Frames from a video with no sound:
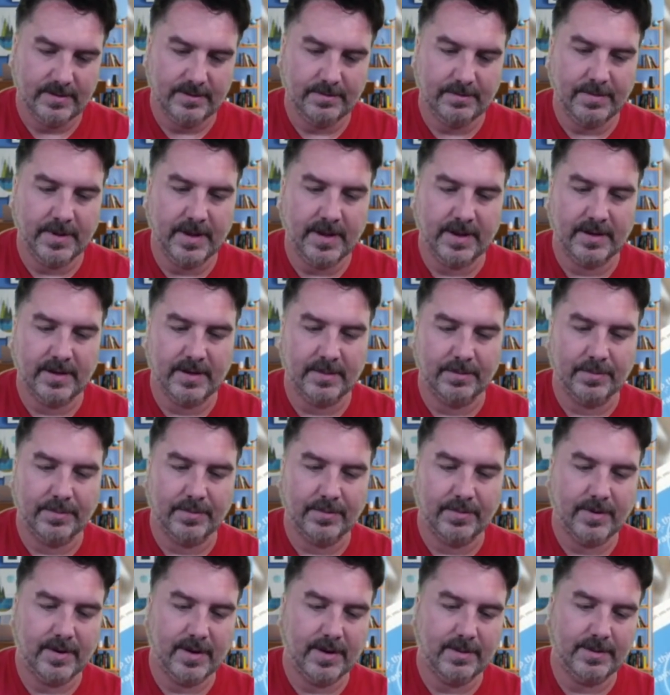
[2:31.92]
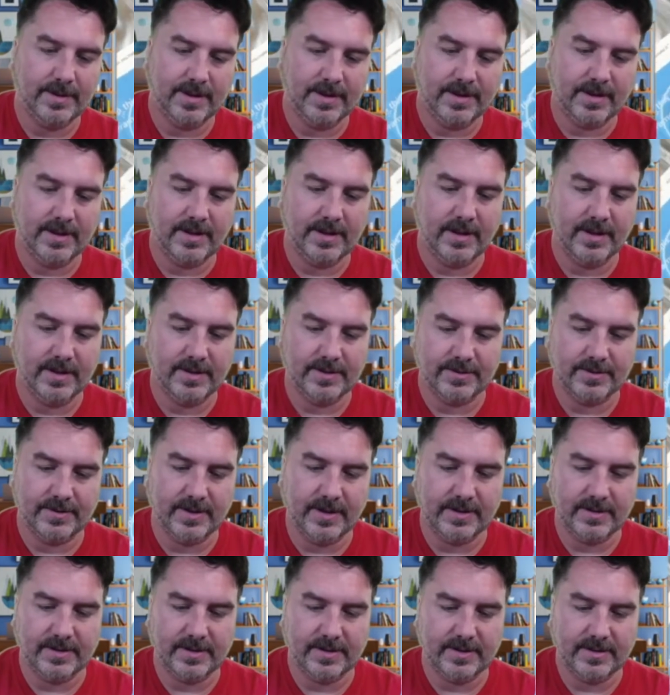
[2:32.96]
Betting it probably connects right
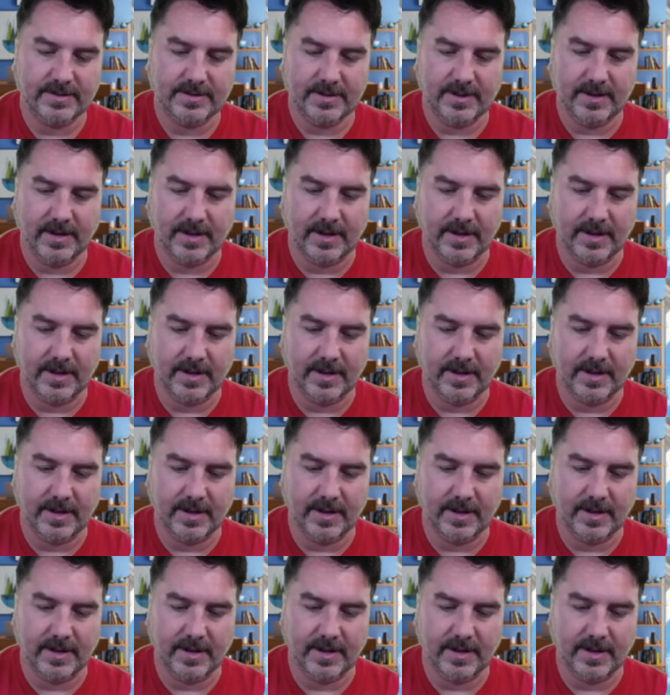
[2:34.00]
to this guy.